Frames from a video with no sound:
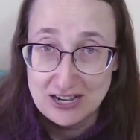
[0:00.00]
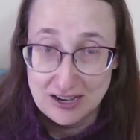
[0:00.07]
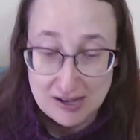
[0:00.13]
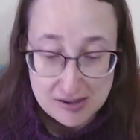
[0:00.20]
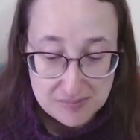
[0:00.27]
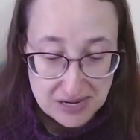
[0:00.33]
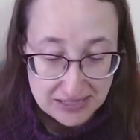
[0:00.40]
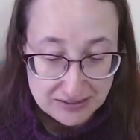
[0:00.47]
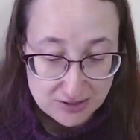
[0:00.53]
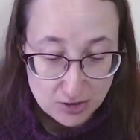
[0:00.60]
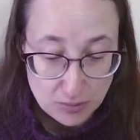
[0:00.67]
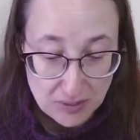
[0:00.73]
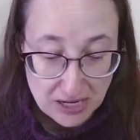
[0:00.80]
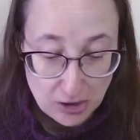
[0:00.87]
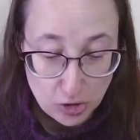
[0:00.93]
And so
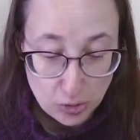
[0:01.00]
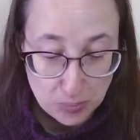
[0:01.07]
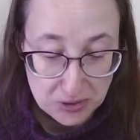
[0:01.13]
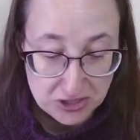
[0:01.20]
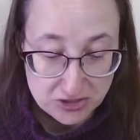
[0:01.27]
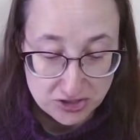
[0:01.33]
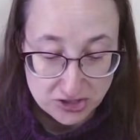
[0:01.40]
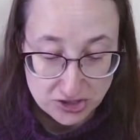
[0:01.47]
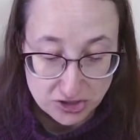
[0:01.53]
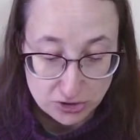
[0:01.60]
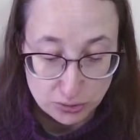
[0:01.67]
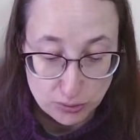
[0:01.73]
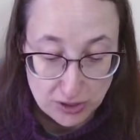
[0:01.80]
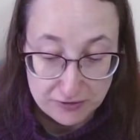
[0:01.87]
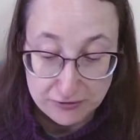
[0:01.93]
my hope is to
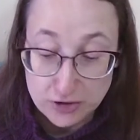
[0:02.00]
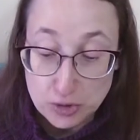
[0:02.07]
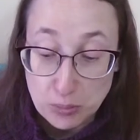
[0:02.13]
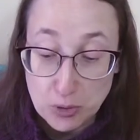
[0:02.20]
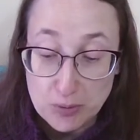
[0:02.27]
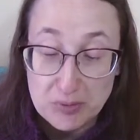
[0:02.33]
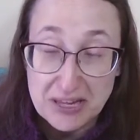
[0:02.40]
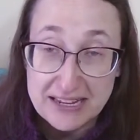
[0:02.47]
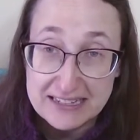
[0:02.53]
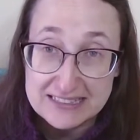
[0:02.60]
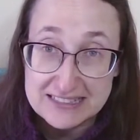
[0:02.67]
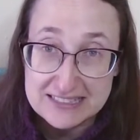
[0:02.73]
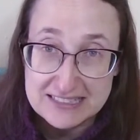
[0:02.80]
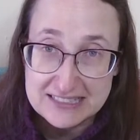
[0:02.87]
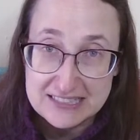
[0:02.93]
do a few more blankets
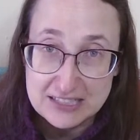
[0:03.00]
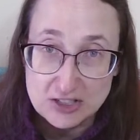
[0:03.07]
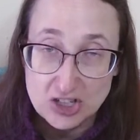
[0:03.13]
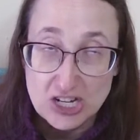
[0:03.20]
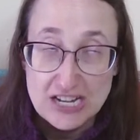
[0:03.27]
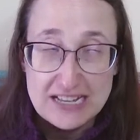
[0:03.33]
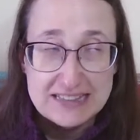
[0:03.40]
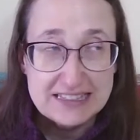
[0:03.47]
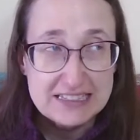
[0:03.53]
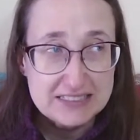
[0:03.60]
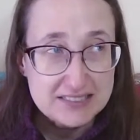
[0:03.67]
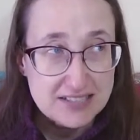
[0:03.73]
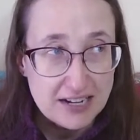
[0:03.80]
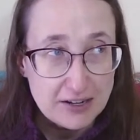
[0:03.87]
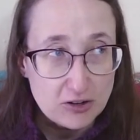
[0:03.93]
this year. The
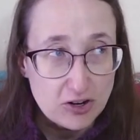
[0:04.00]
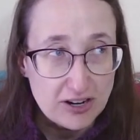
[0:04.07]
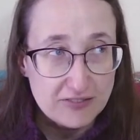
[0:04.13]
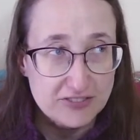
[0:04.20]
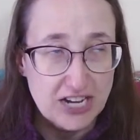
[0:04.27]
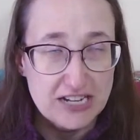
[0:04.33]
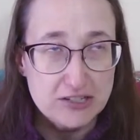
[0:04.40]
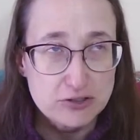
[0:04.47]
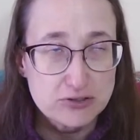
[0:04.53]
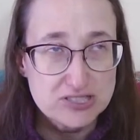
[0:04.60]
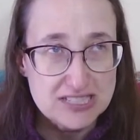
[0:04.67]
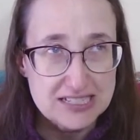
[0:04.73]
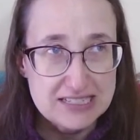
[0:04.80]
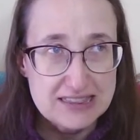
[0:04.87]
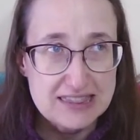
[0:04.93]
Stylecraft I used
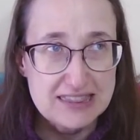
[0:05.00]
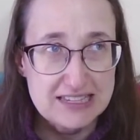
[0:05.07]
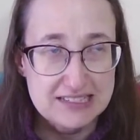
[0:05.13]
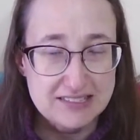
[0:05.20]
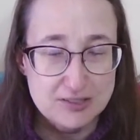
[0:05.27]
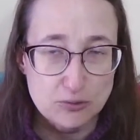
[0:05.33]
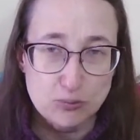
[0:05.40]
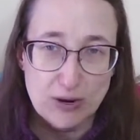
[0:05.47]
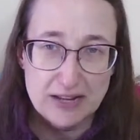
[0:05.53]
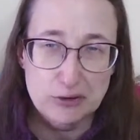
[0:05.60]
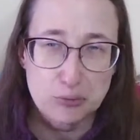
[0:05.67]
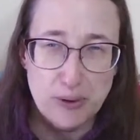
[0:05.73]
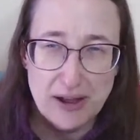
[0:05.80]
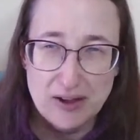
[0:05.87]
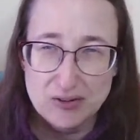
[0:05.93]
in this right
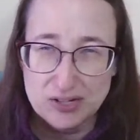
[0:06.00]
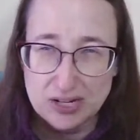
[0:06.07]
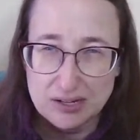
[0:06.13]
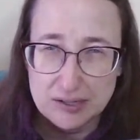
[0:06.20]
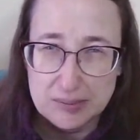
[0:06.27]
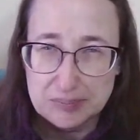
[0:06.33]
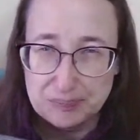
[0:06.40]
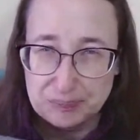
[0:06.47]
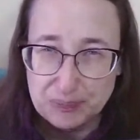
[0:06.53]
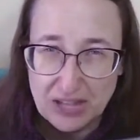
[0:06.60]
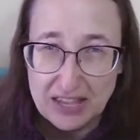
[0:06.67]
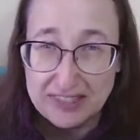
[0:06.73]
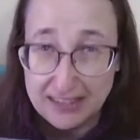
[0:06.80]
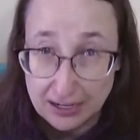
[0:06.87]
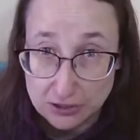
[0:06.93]
around
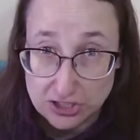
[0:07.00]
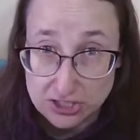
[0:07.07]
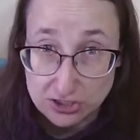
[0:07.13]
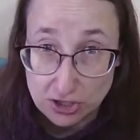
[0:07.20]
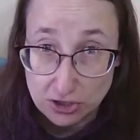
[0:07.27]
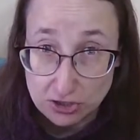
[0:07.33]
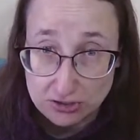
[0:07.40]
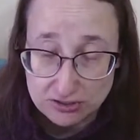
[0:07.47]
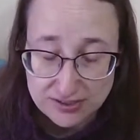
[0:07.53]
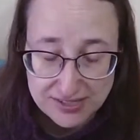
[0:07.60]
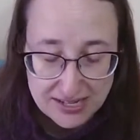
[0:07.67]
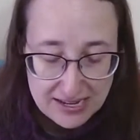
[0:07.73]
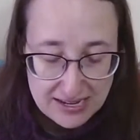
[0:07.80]
1,000 yards,